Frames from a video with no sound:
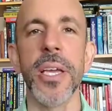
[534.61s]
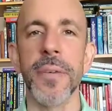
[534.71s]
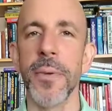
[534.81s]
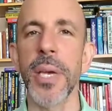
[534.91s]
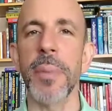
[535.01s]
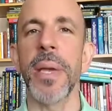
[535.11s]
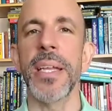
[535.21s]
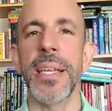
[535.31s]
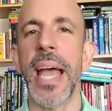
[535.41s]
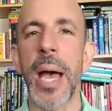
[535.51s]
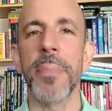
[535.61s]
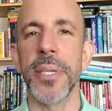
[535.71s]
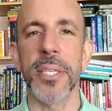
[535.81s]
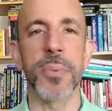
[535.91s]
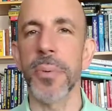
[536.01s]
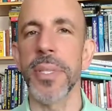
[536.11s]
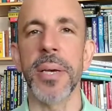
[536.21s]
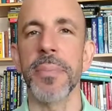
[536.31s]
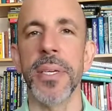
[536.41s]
If you got paid in happiness, what would that